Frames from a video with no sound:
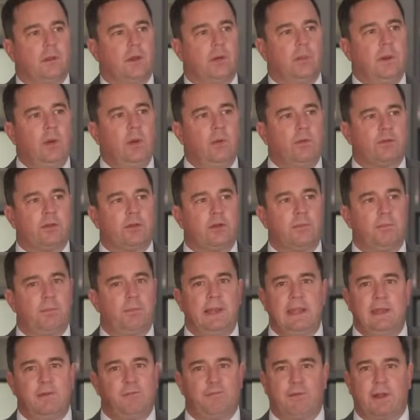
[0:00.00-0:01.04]
We also
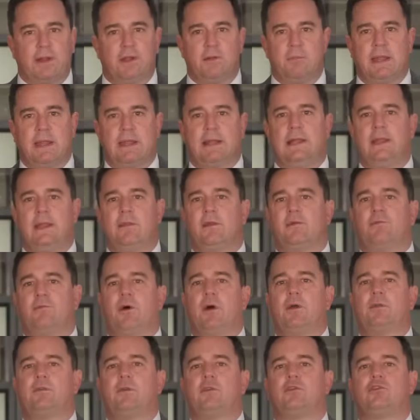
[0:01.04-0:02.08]
believe fundamentally that
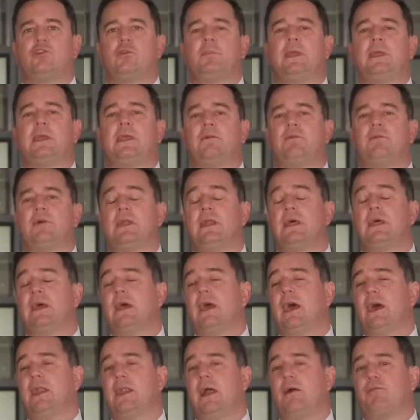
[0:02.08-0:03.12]
voters should be given
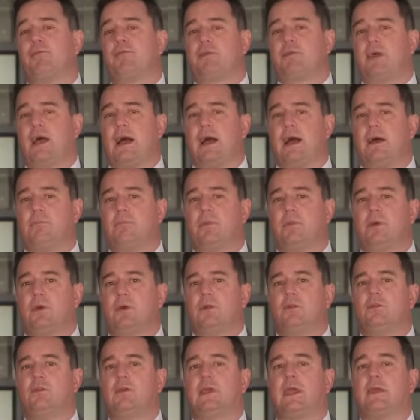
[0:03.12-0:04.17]
enough time
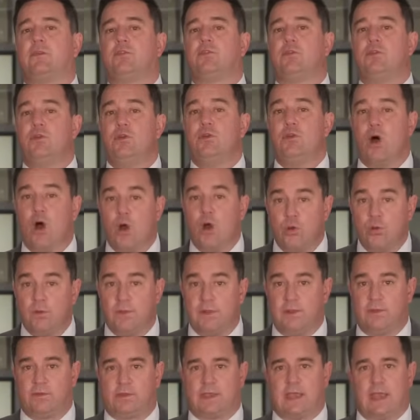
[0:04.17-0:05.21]
to get to know
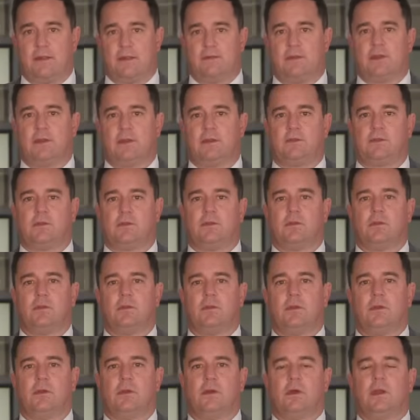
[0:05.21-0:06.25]
these candidates.
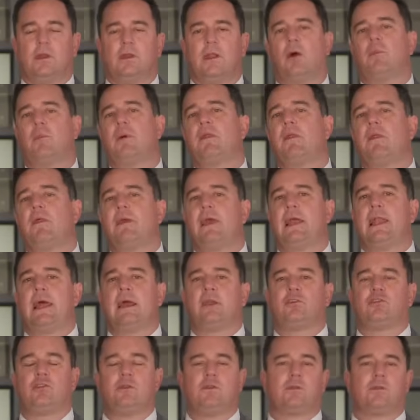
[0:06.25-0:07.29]
Now, whether the
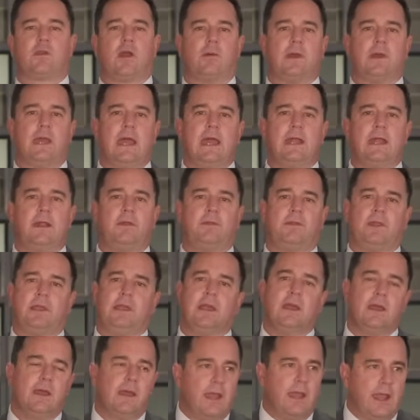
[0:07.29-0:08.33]
elections go ahead at
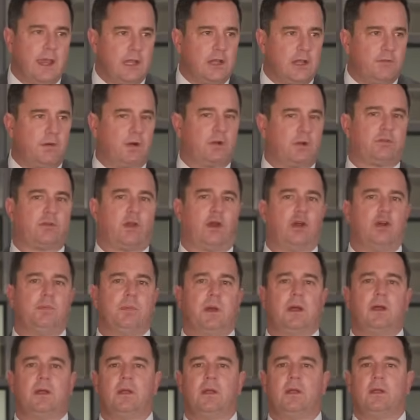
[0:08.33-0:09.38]
the end of
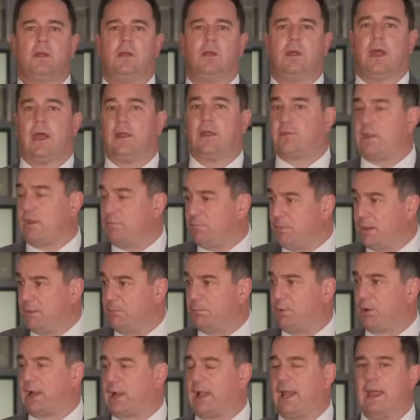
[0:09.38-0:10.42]
October, as they've been
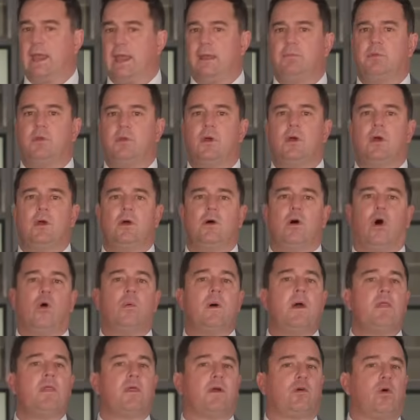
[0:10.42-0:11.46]
proclaimed, or
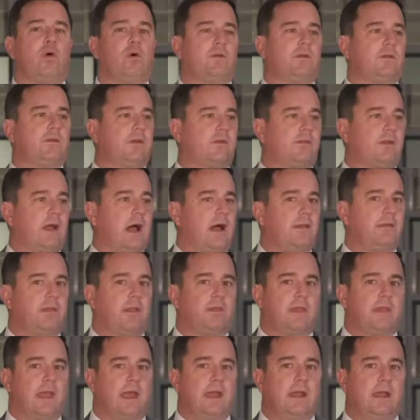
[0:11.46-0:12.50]
whether the courts decide
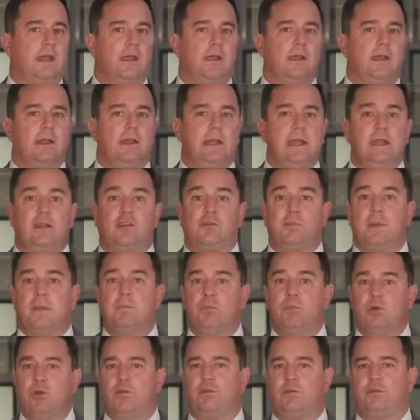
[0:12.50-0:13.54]
that they need to be
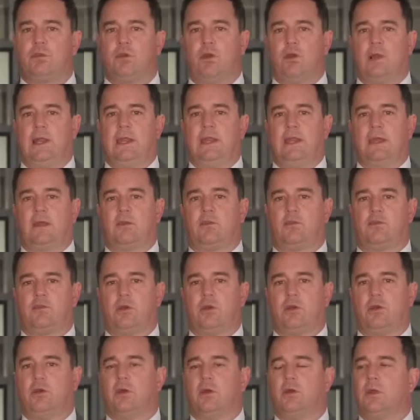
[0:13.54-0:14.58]
moved to early next
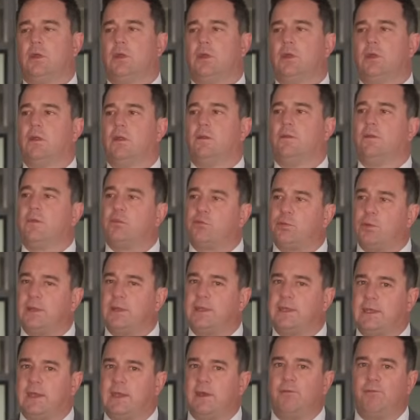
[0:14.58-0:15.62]
year, this will
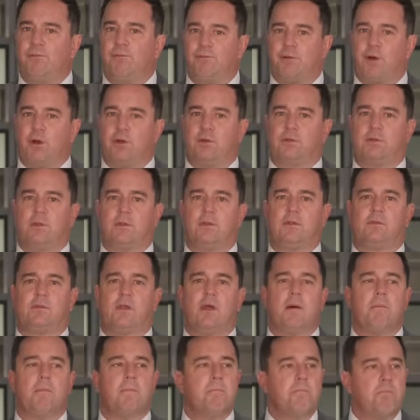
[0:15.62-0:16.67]
give voters
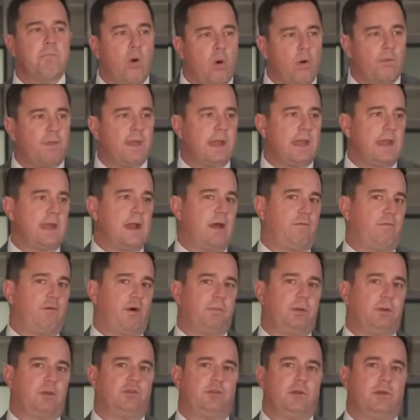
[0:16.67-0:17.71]
more than enough
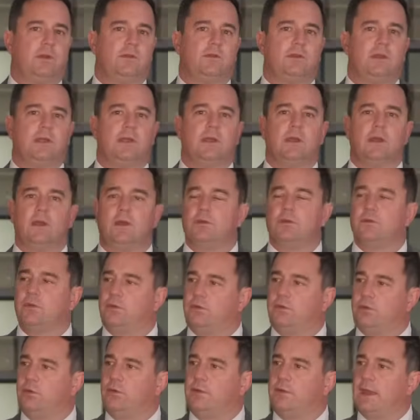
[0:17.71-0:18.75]
opportunity to
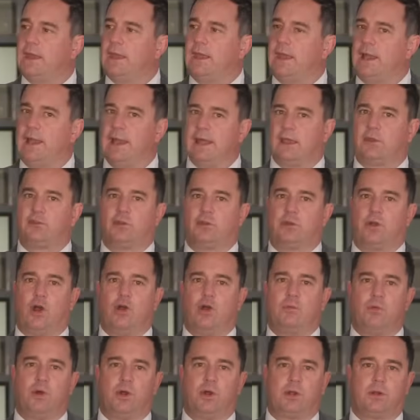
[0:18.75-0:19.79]
do their election
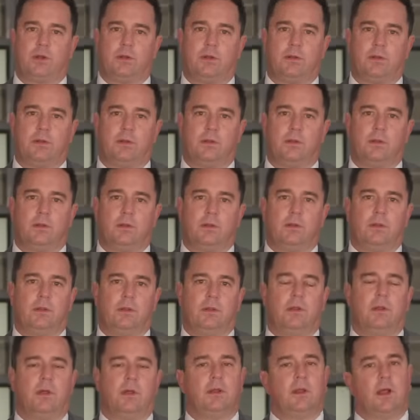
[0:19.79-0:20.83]
homework.
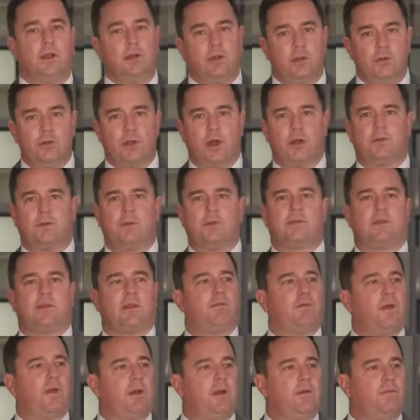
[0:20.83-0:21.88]
Now, you'll notice that
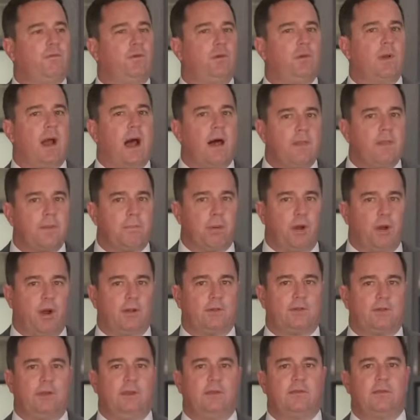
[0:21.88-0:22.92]
very few other
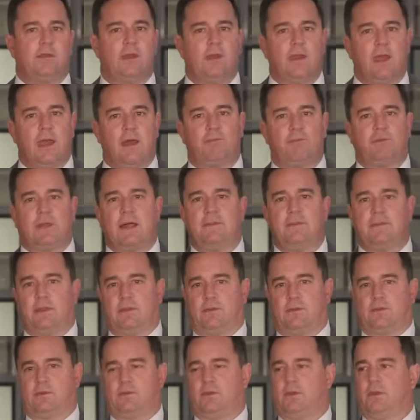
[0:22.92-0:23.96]
parties have done
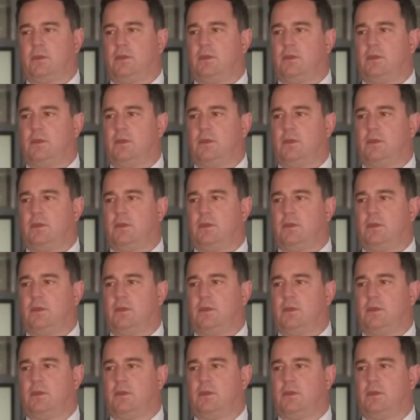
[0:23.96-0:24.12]
this.